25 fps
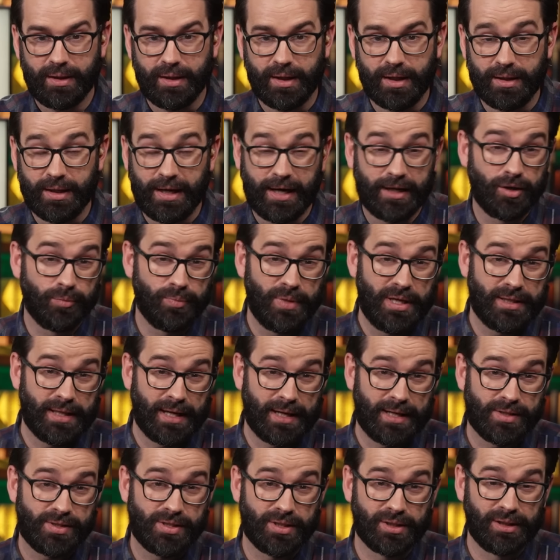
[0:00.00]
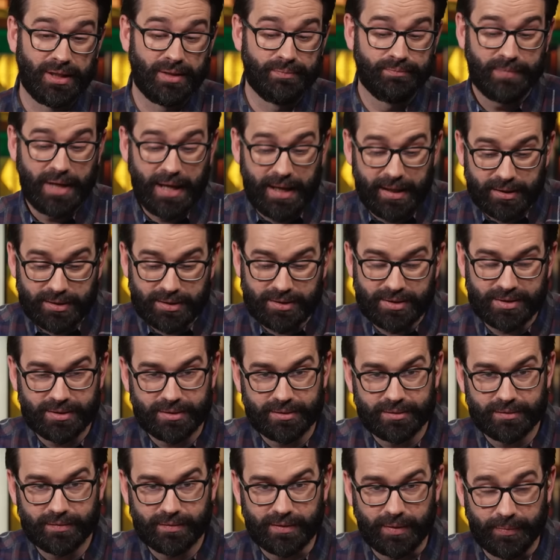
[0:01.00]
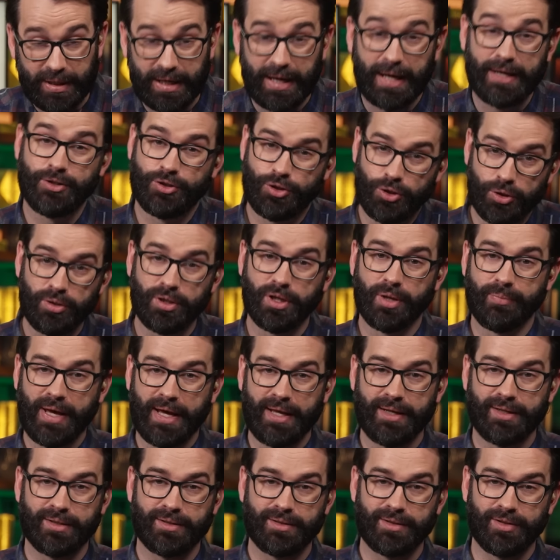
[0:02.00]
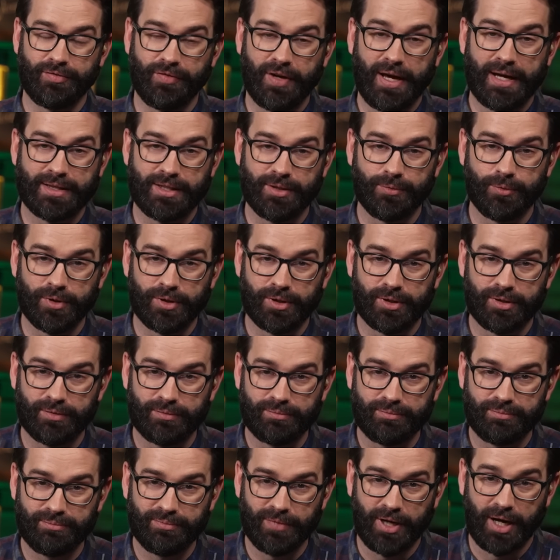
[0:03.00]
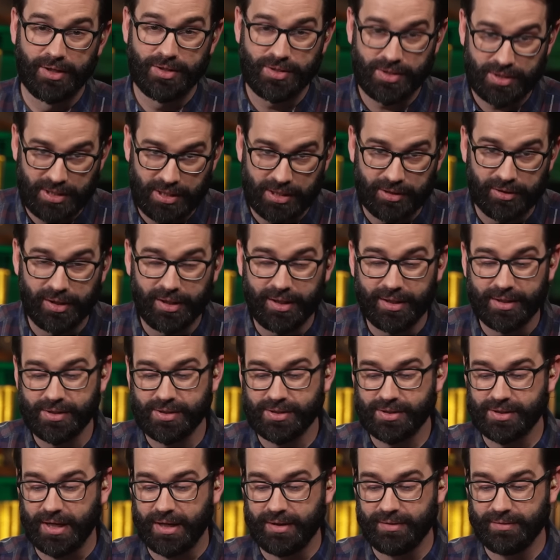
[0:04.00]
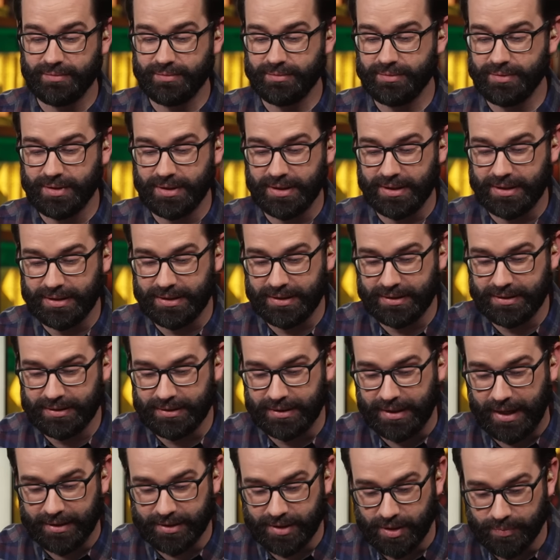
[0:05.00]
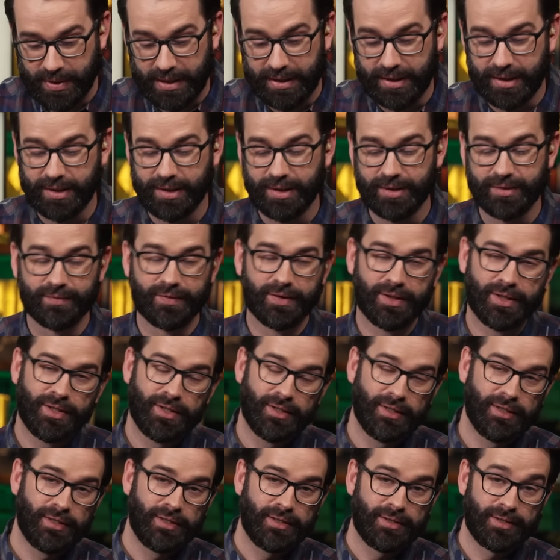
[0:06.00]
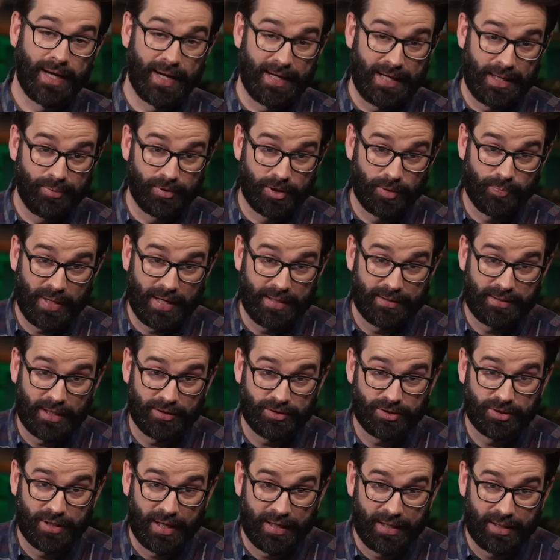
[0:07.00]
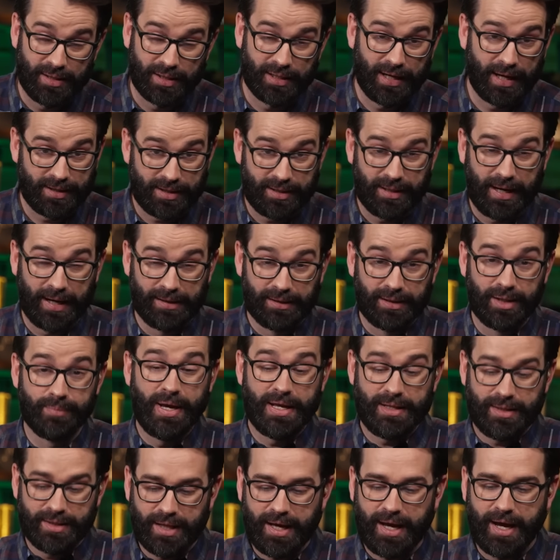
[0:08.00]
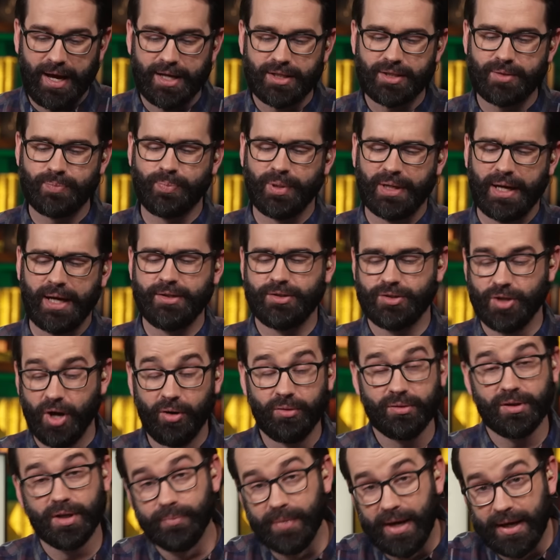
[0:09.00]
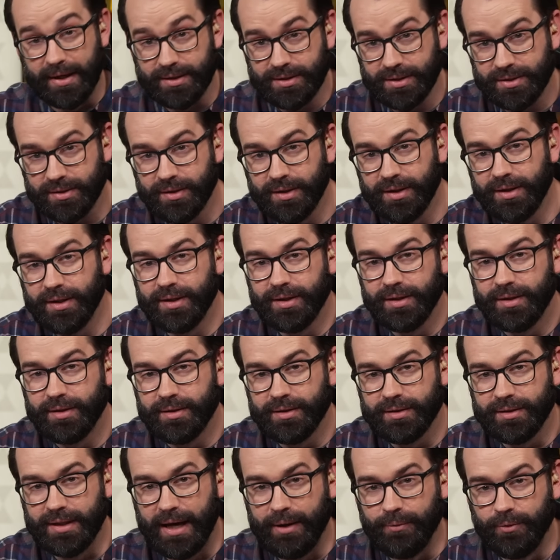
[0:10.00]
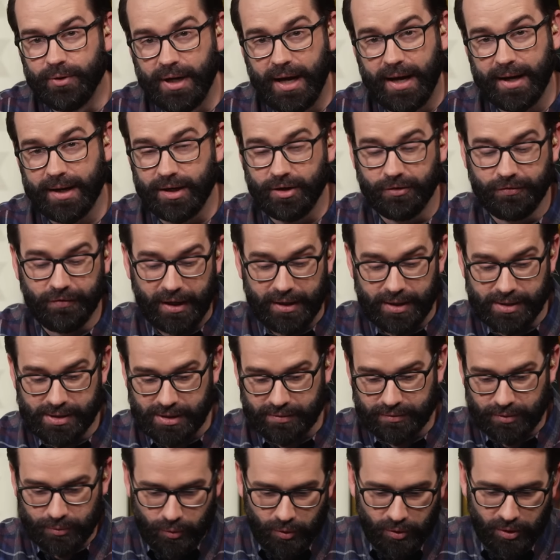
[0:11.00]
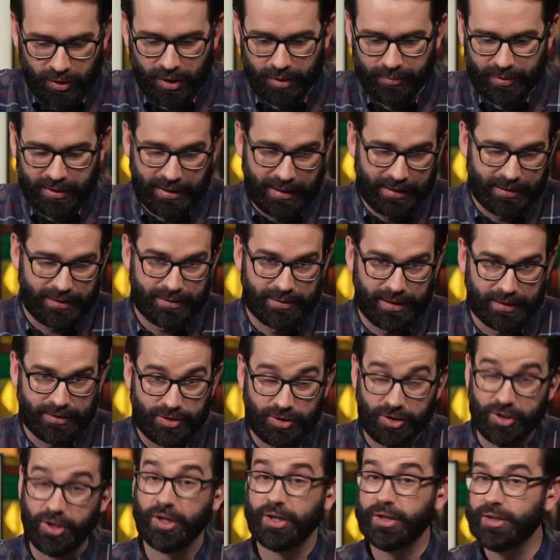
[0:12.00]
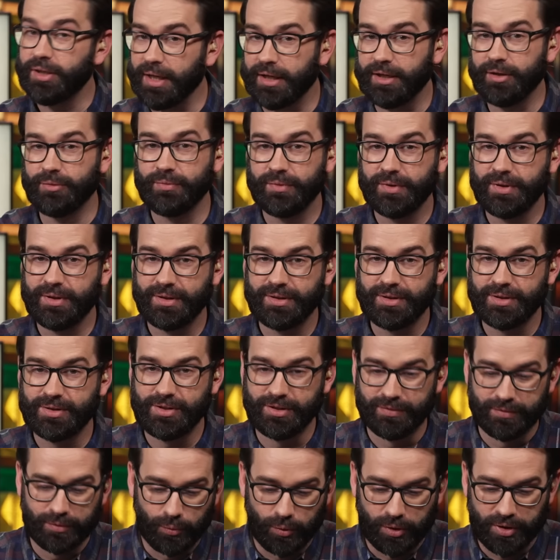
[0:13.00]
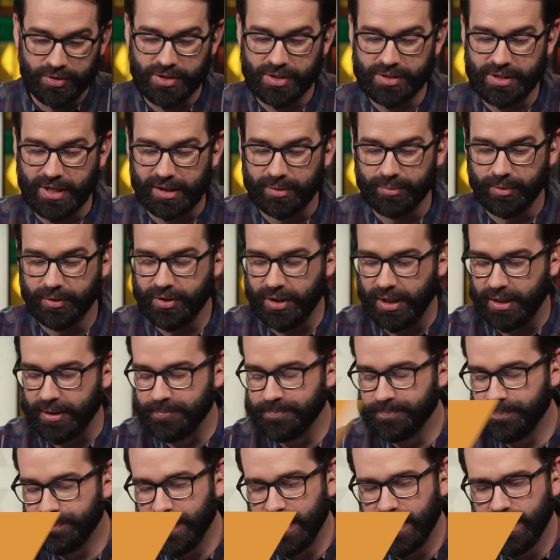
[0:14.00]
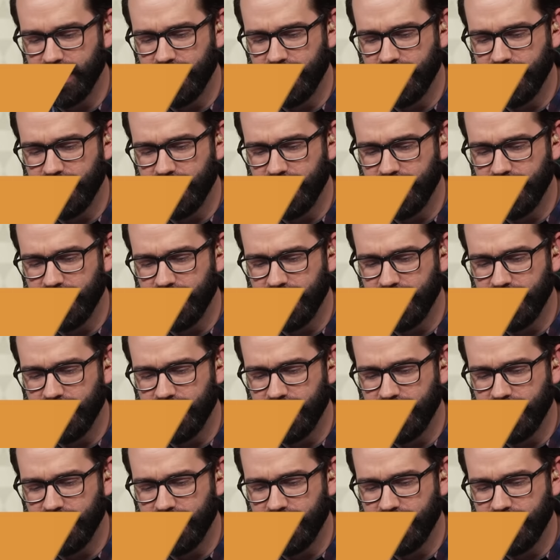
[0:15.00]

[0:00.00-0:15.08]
And I don't mean that as a lament. I mean, I do lament the fact that we're unserious and not committed and not able to pay attention to anything. I lament that, but I don't lament that we're not going to fight a civil war. I mean, that's good. Civil war is a terrible thing.